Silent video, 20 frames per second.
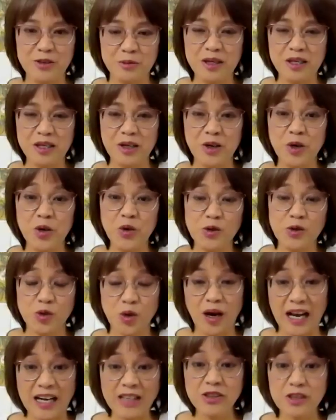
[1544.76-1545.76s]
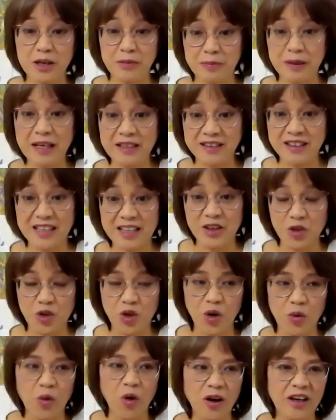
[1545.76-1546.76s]
is really cool. So I actually painted it
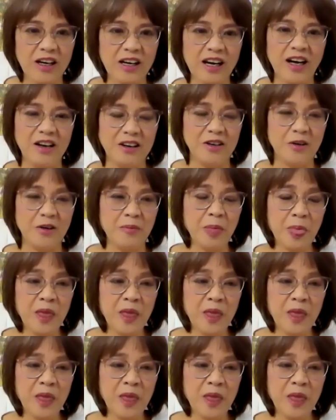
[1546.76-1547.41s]
into a watercolor.